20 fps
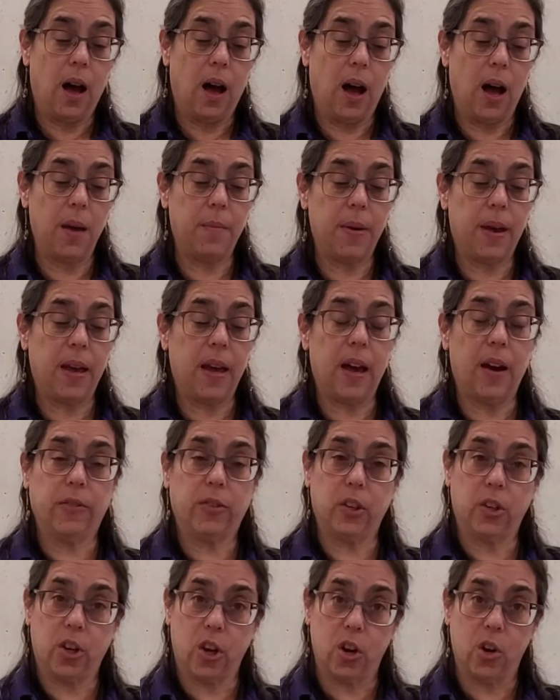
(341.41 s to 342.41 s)
I may have
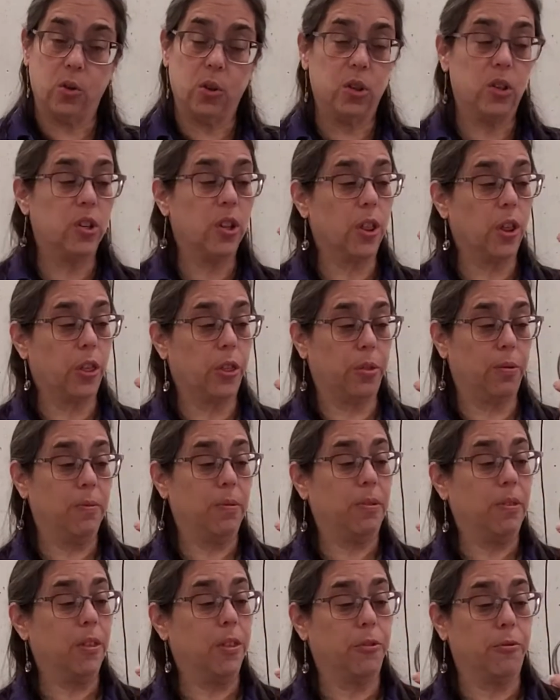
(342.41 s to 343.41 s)
to go to the